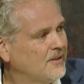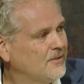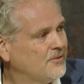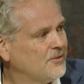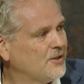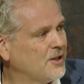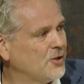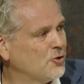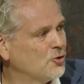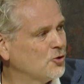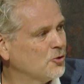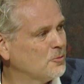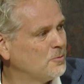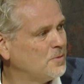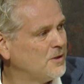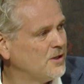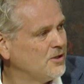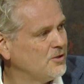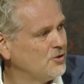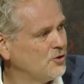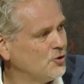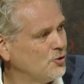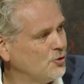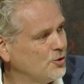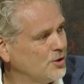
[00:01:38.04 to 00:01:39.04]
the
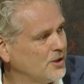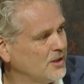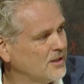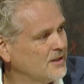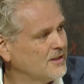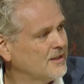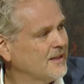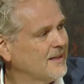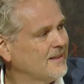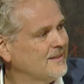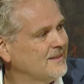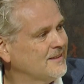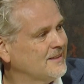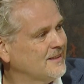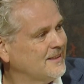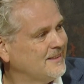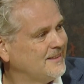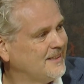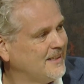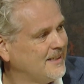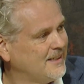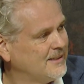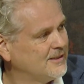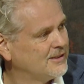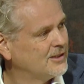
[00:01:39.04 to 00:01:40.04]
European Union and
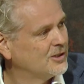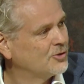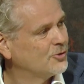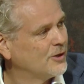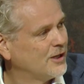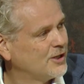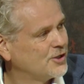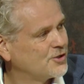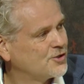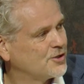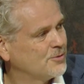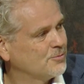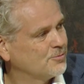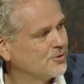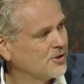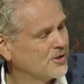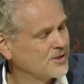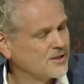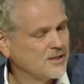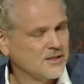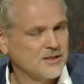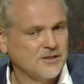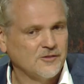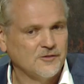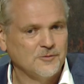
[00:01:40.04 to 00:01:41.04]
the integration
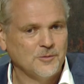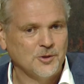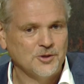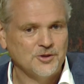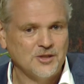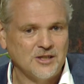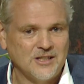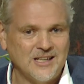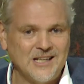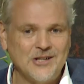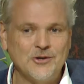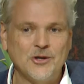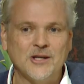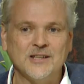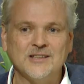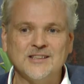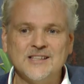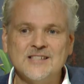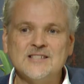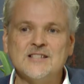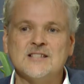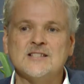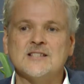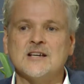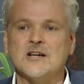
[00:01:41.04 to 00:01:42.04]
process of Montenegro, and
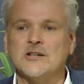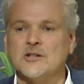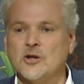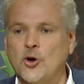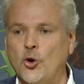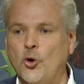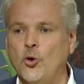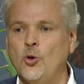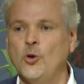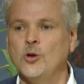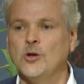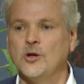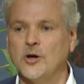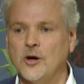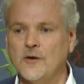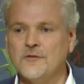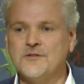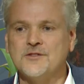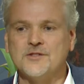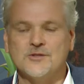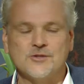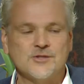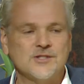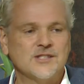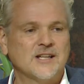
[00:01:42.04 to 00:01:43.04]
this is an
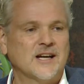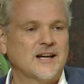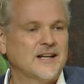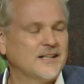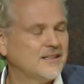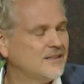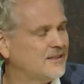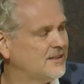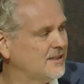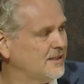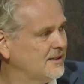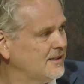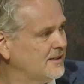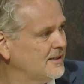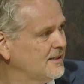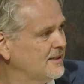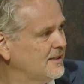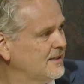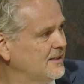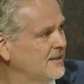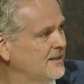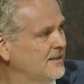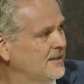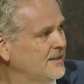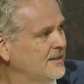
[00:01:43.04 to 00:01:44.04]
all-of-society
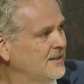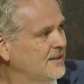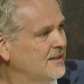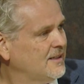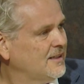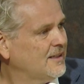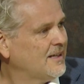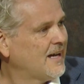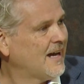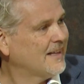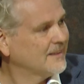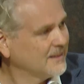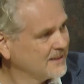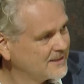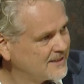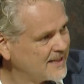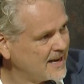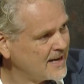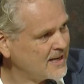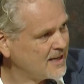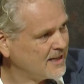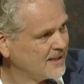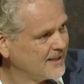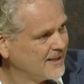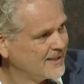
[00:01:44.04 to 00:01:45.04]

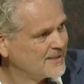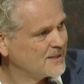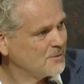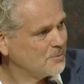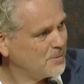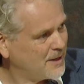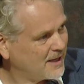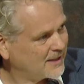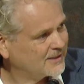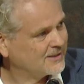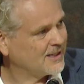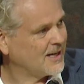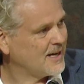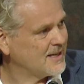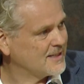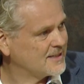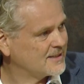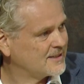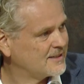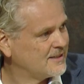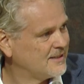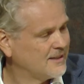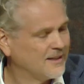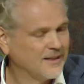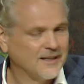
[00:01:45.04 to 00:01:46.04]
undertaking. It's a big
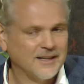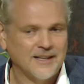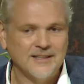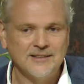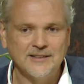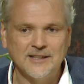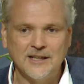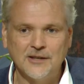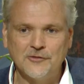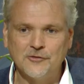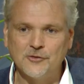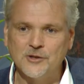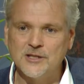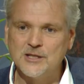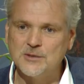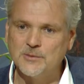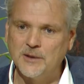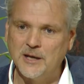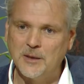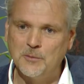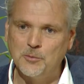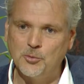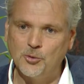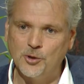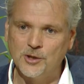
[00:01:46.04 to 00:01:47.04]
task, and therefore it's
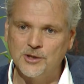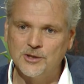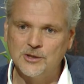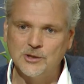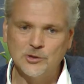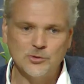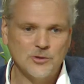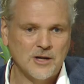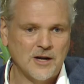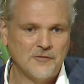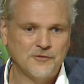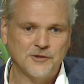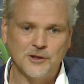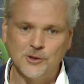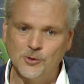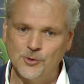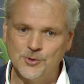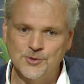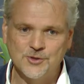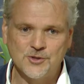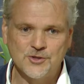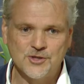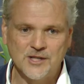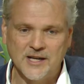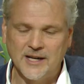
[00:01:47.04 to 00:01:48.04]
very important to have the whole
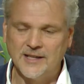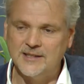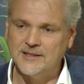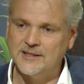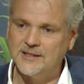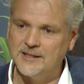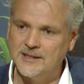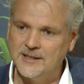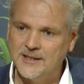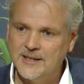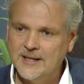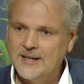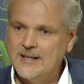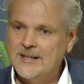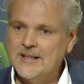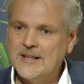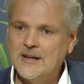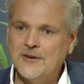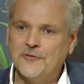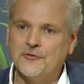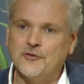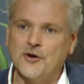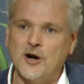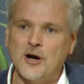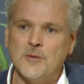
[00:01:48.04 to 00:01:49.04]
society,
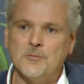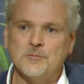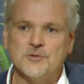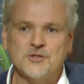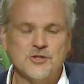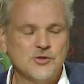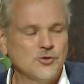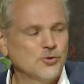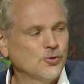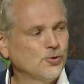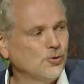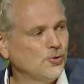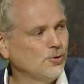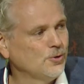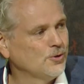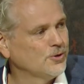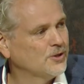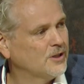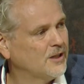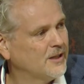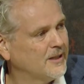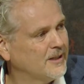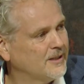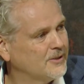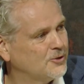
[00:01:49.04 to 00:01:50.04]
from school
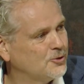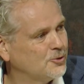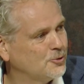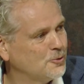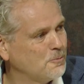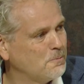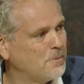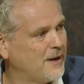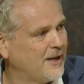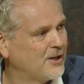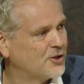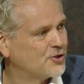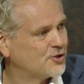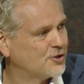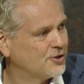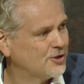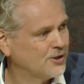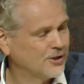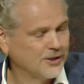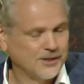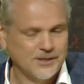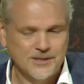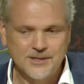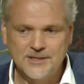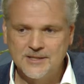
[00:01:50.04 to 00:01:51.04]
to
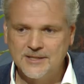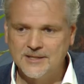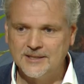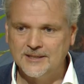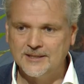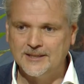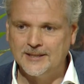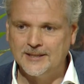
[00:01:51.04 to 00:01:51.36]
pensioners,